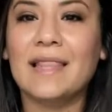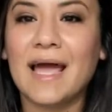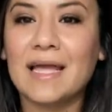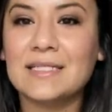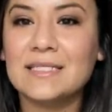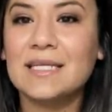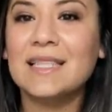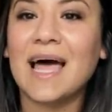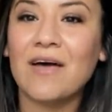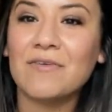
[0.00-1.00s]
light
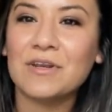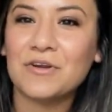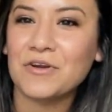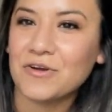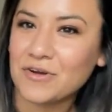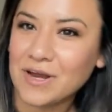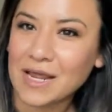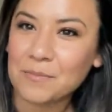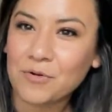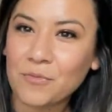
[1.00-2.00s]
lavender
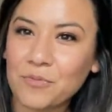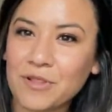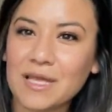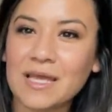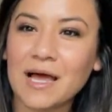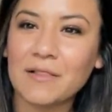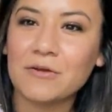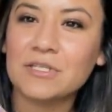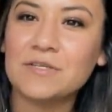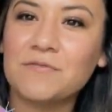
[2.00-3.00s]
and purpley
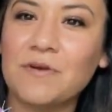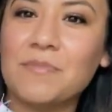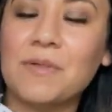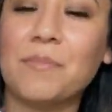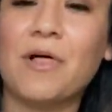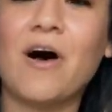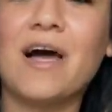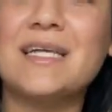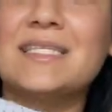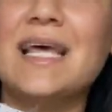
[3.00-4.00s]
colors from the
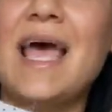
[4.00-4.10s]
blocks